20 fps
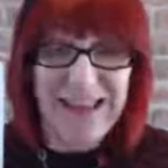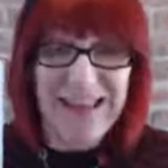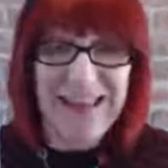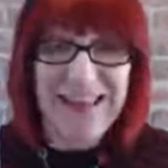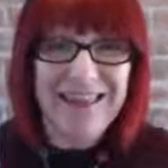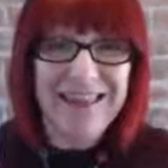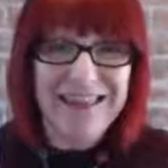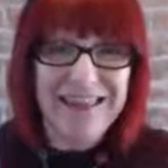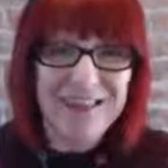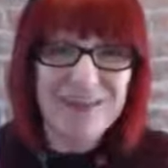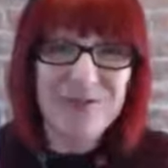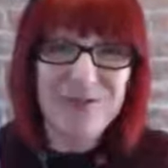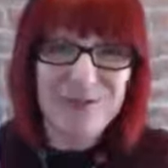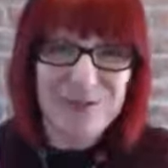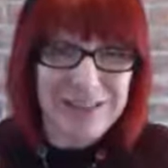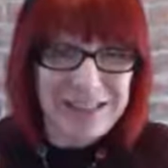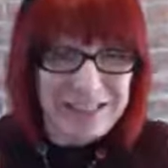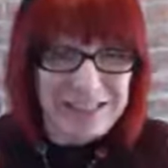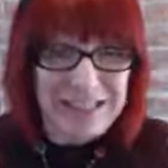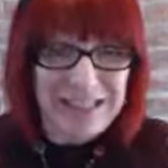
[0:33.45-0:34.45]
This
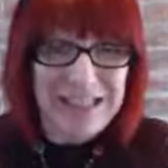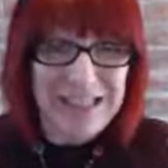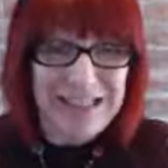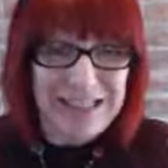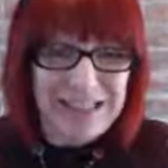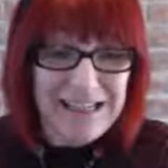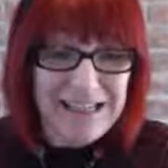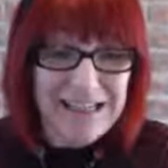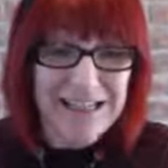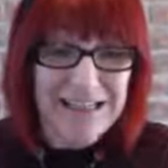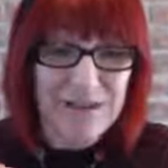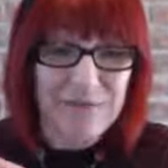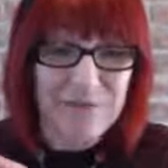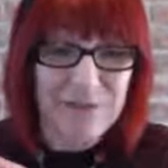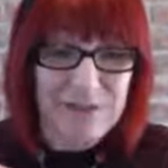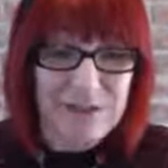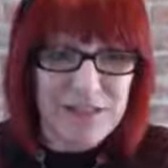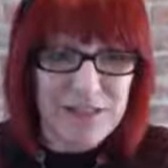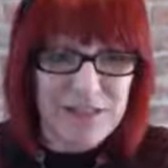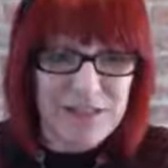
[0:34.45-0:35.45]
really is a
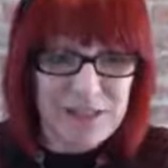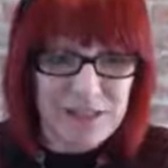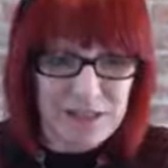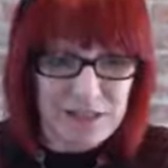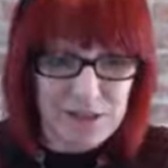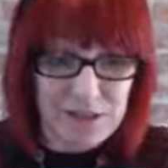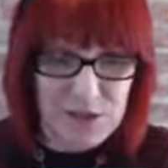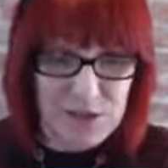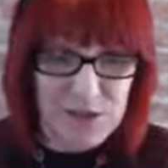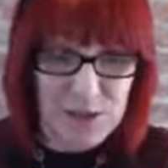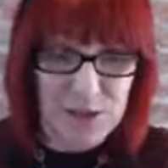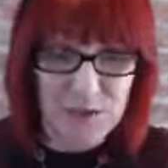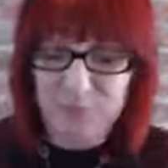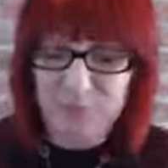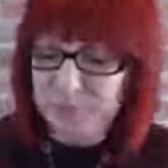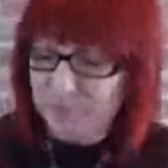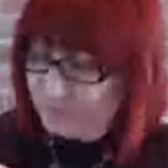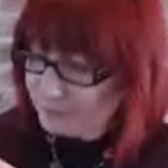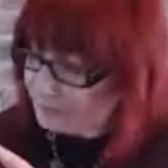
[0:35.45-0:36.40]
fantastic tool.